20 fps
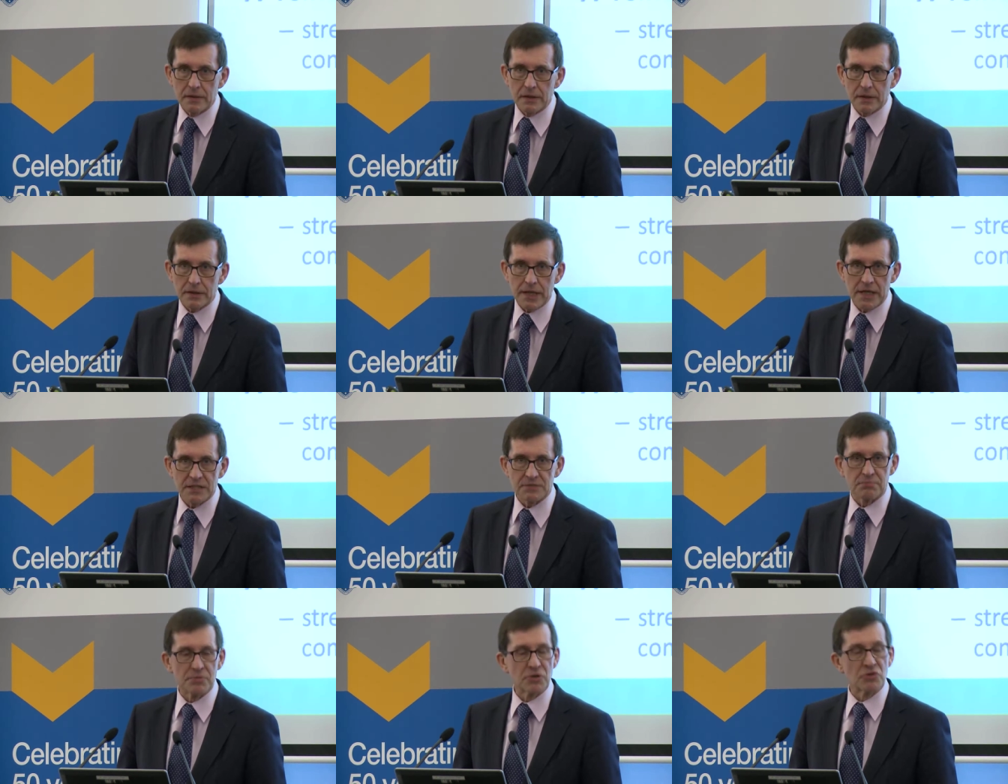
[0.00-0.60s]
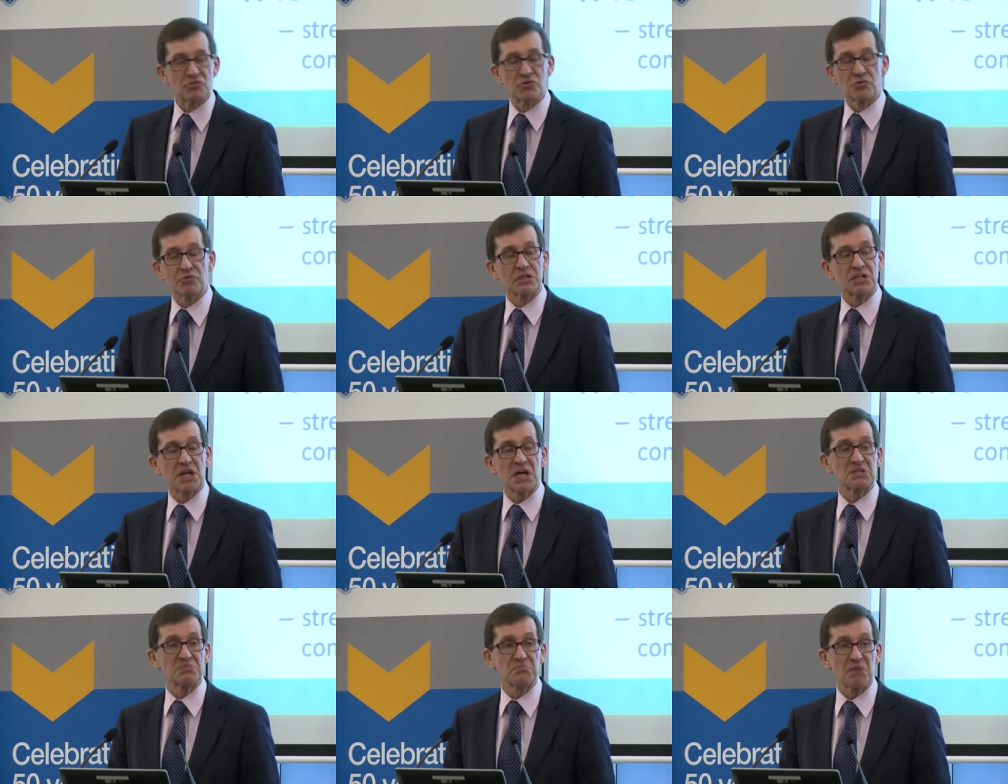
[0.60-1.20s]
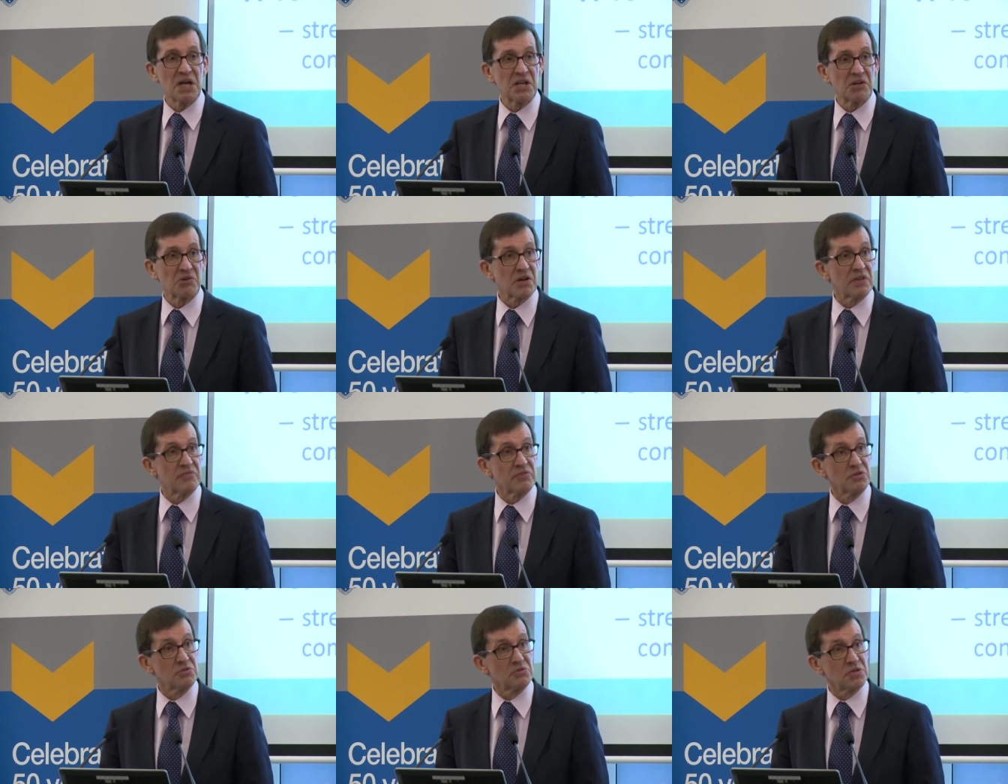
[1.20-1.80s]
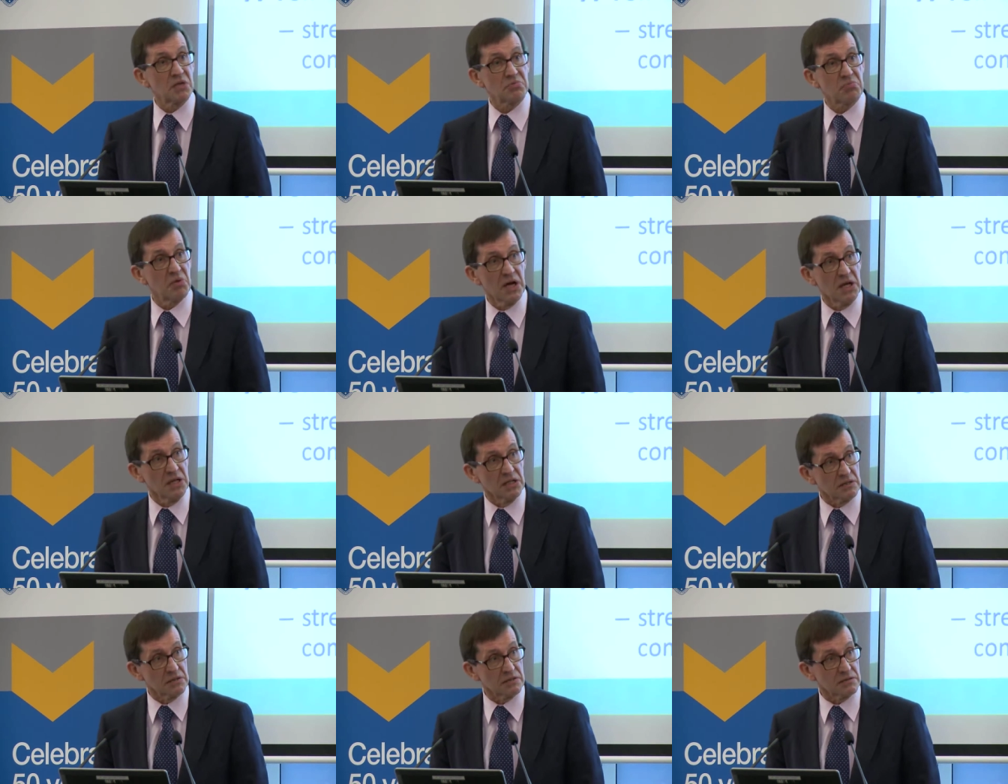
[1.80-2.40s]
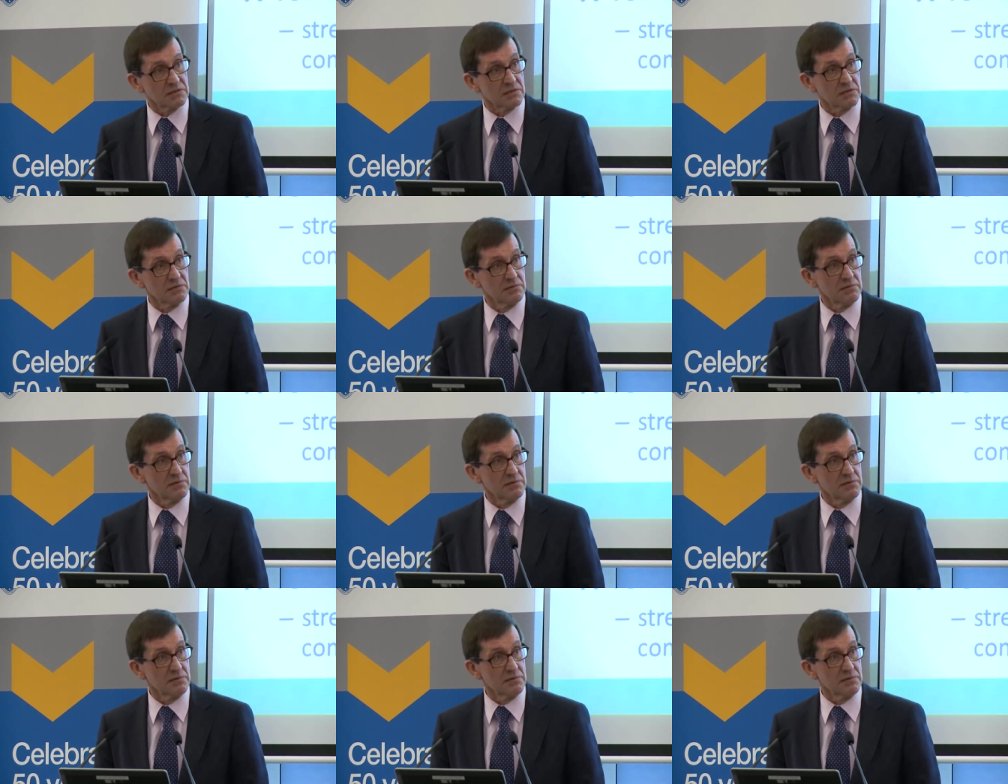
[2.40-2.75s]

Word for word: It hasn't been true in Tasmania or even New South Wales.